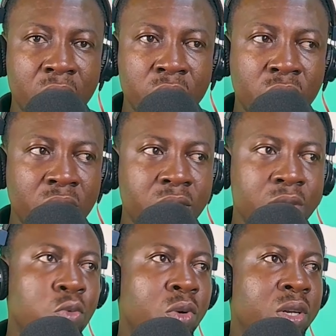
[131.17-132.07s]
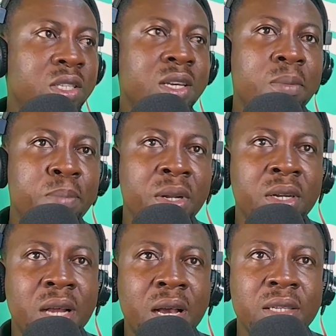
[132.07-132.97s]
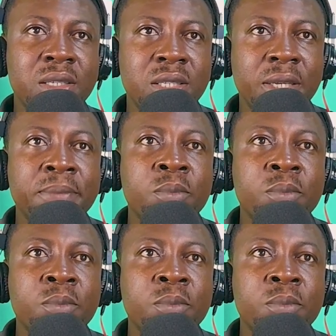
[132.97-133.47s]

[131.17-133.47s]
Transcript: so this is what this company does